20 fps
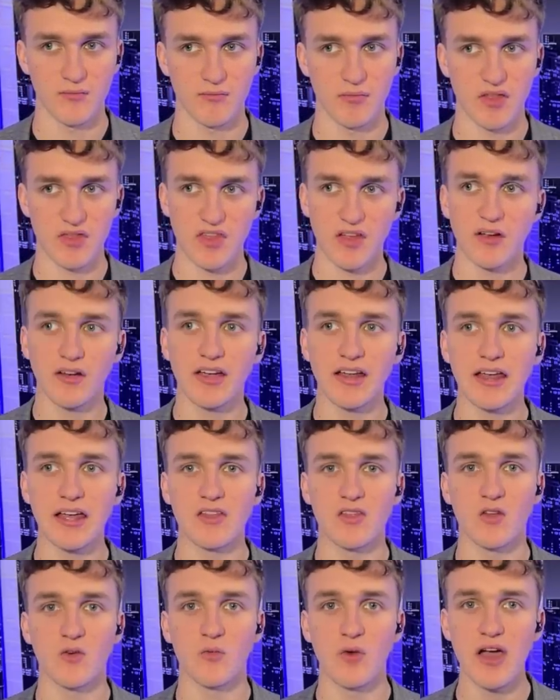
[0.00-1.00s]
But they're getting
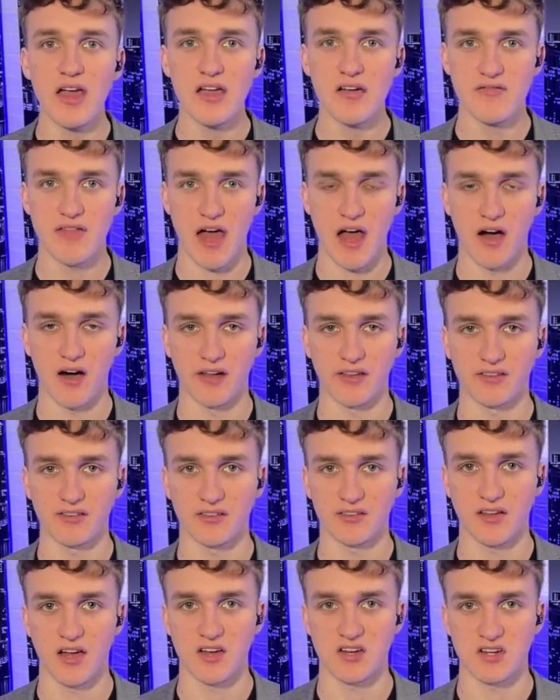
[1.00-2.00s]
in the way of that honest
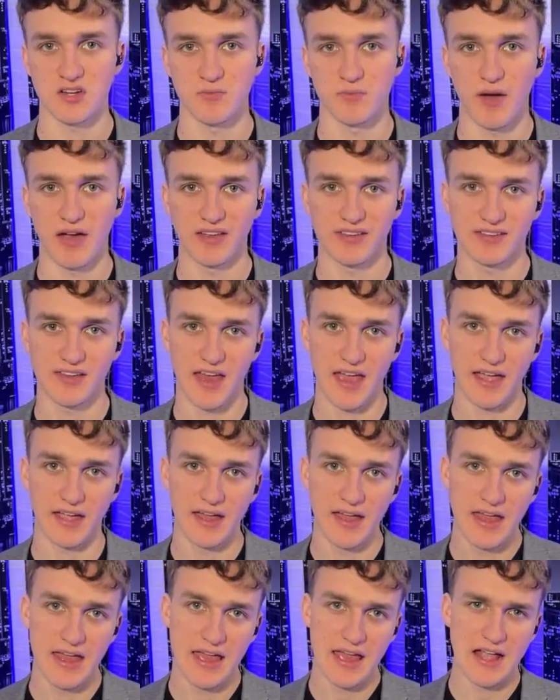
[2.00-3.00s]
discussion by saying